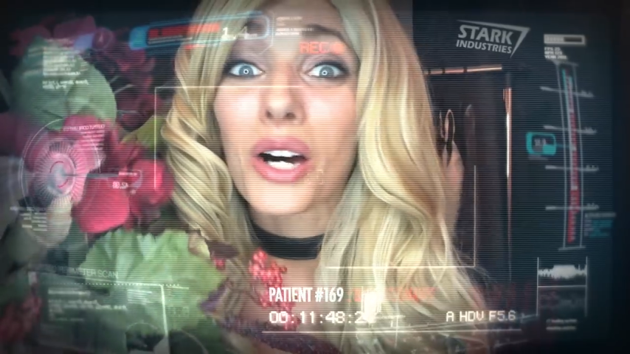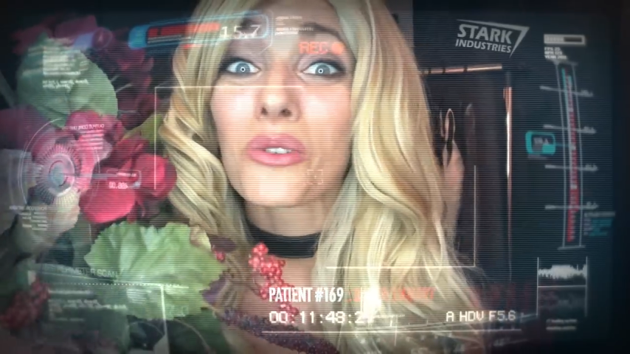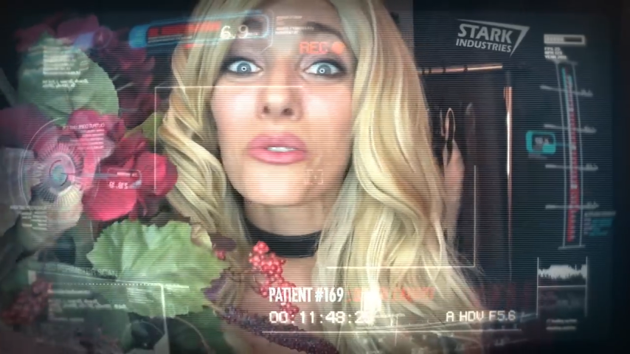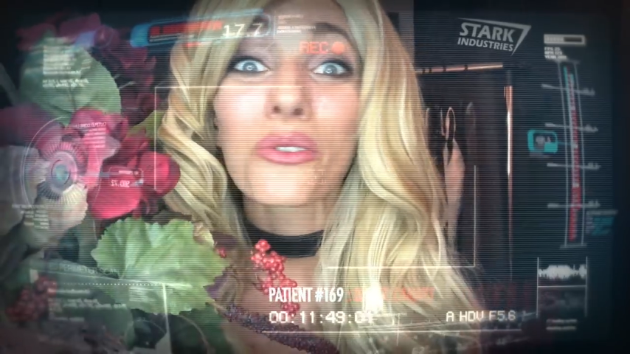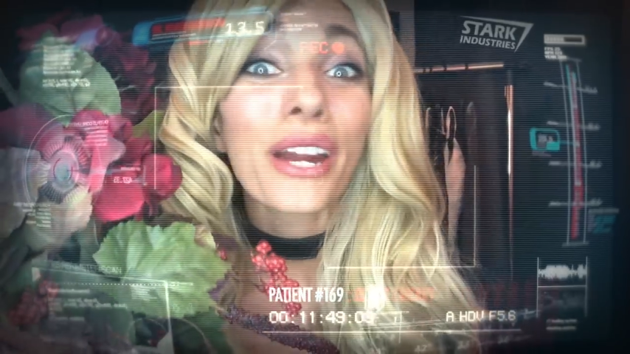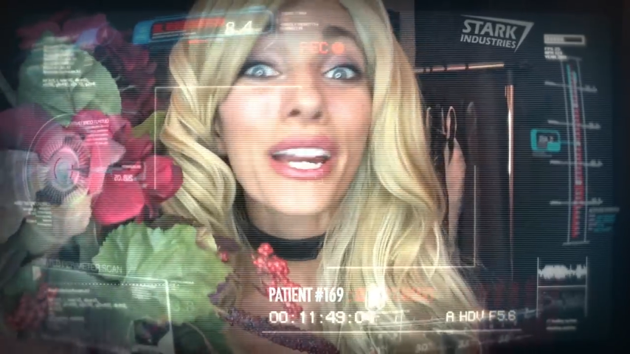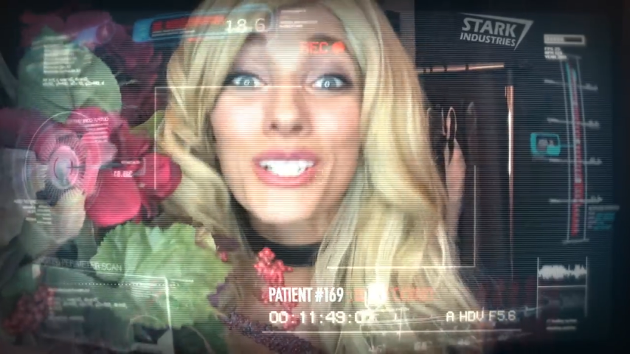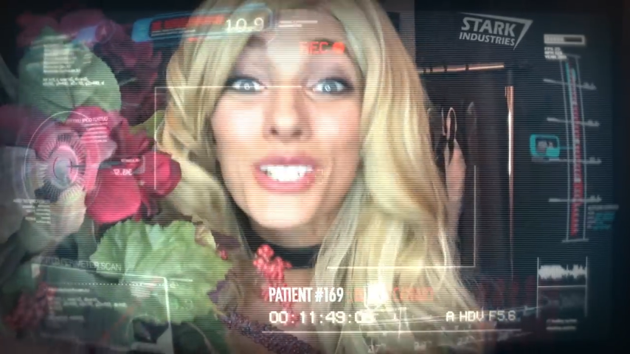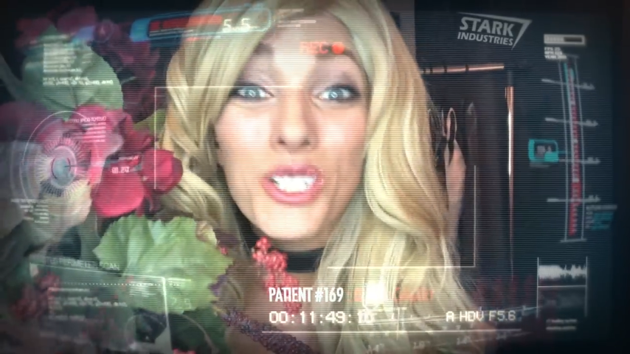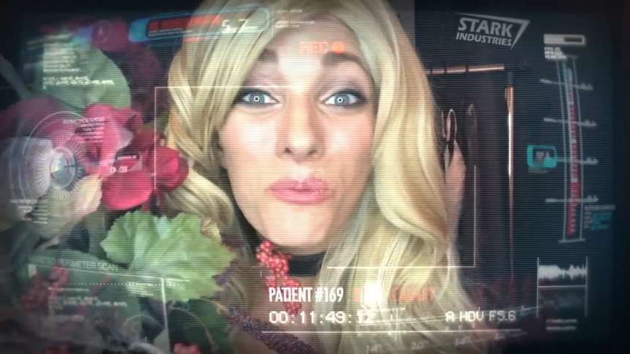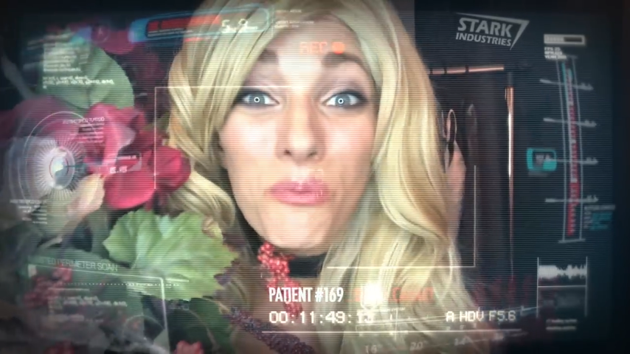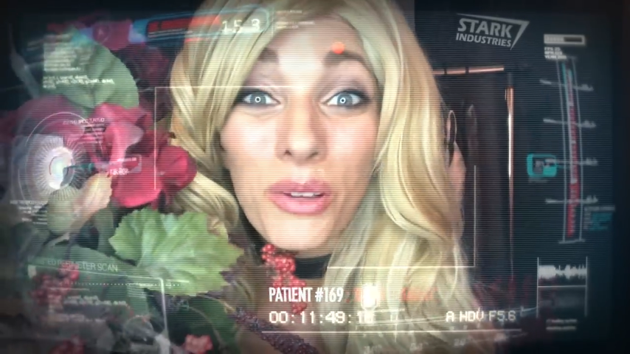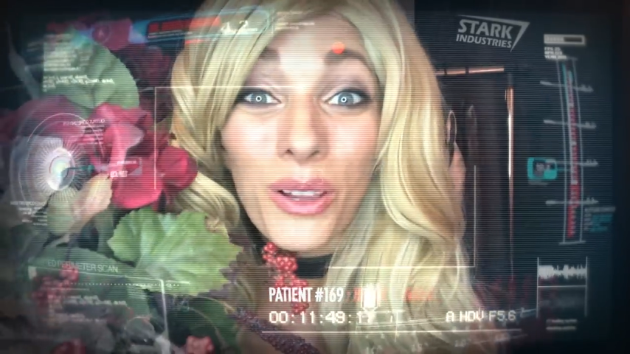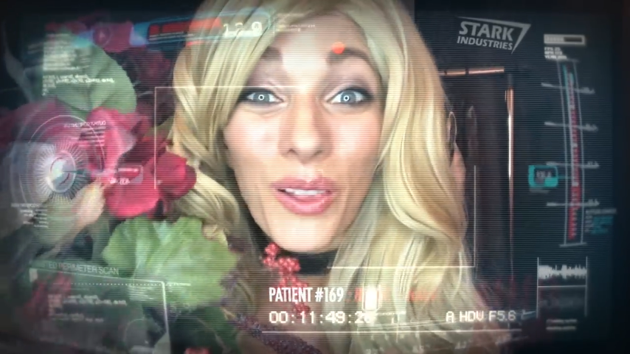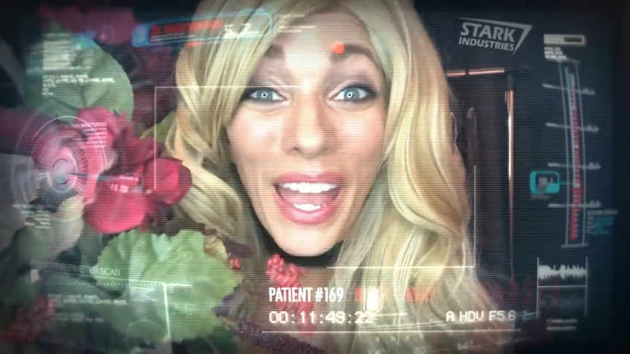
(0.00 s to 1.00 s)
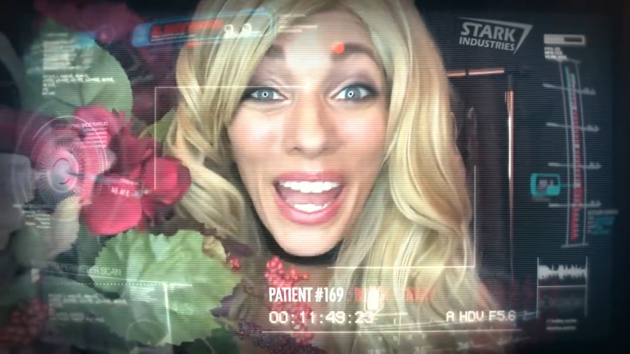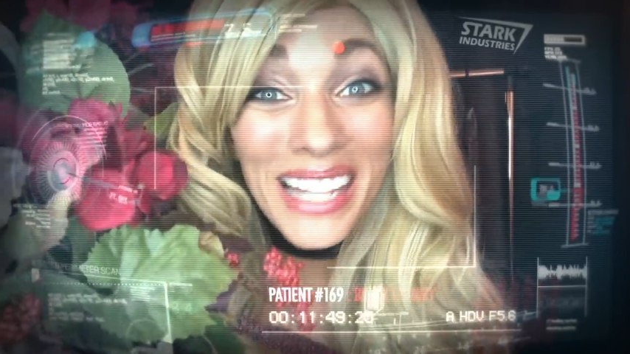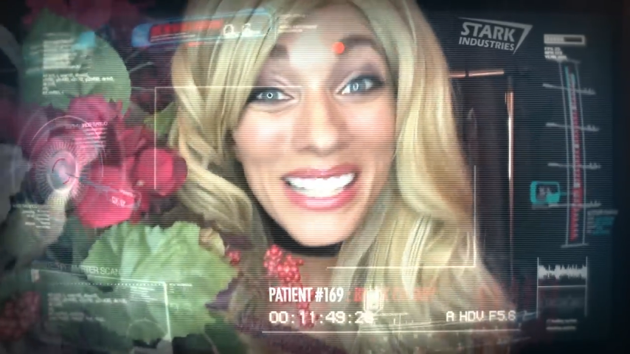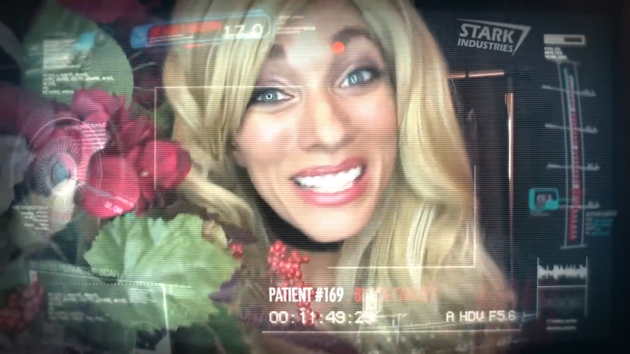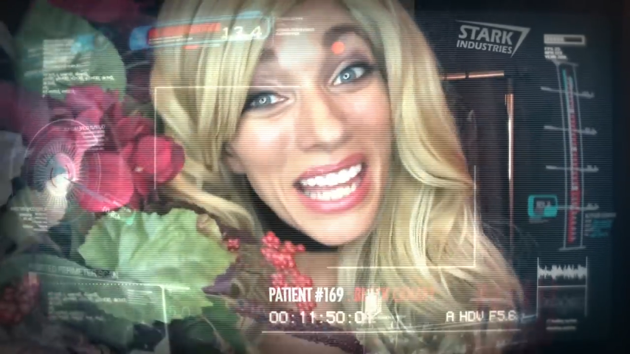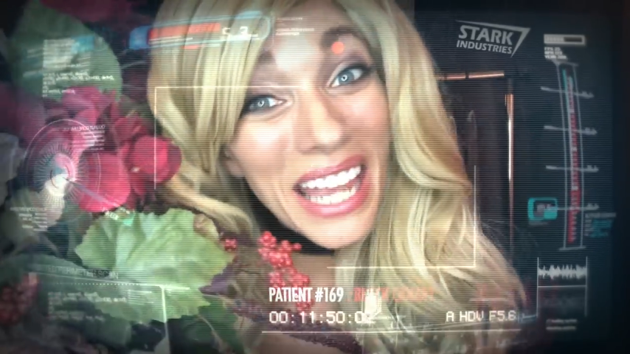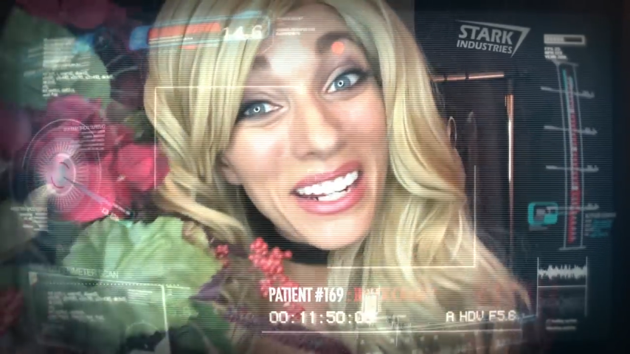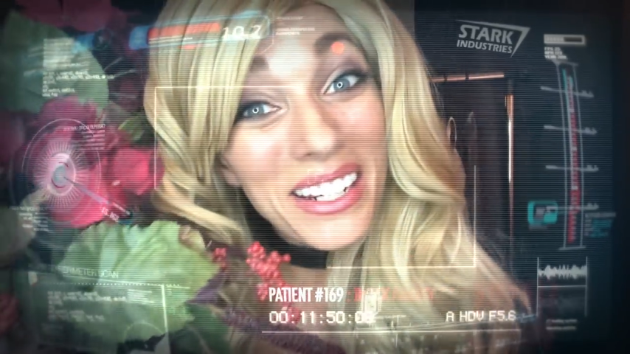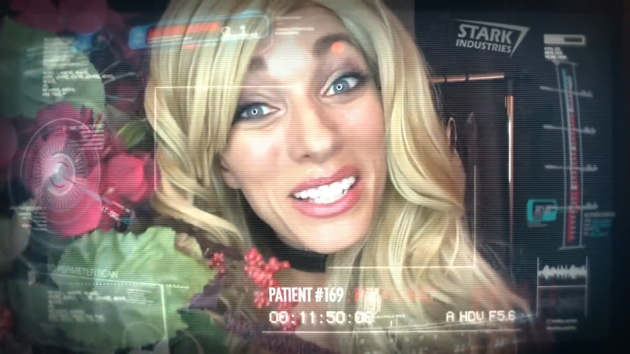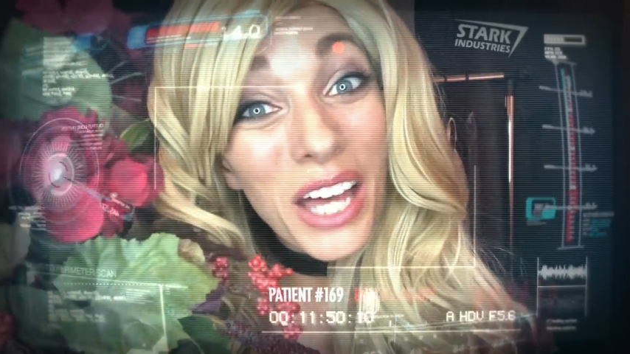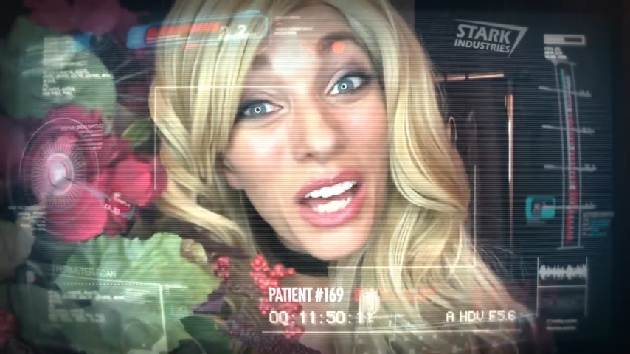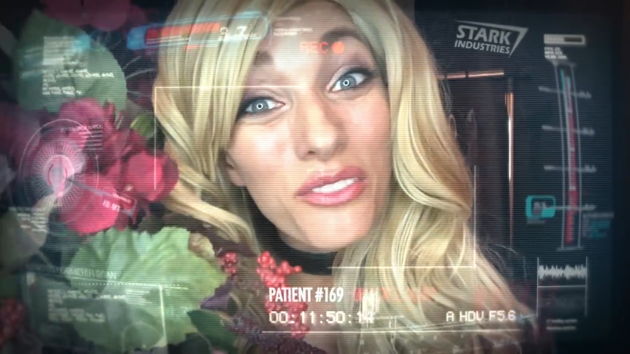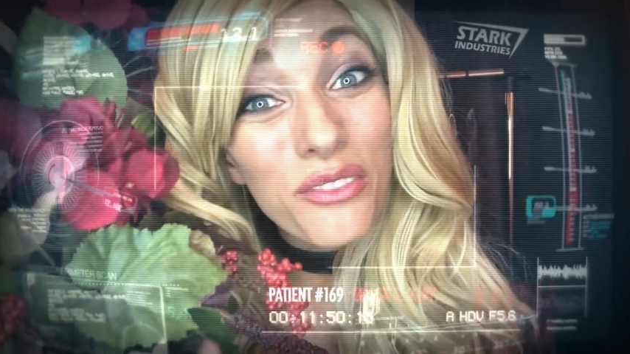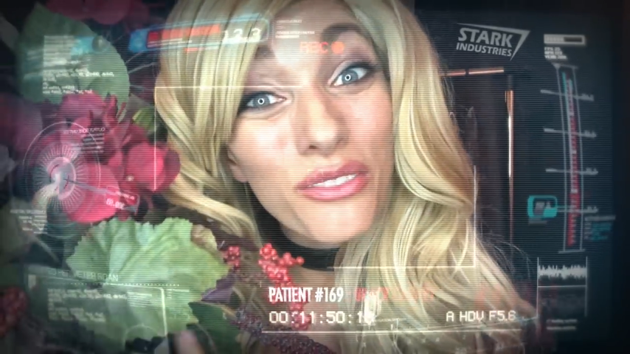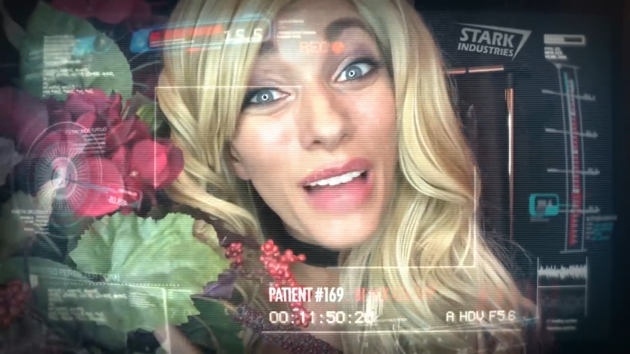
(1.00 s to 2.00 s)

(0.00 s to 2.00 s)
arrange plants and cut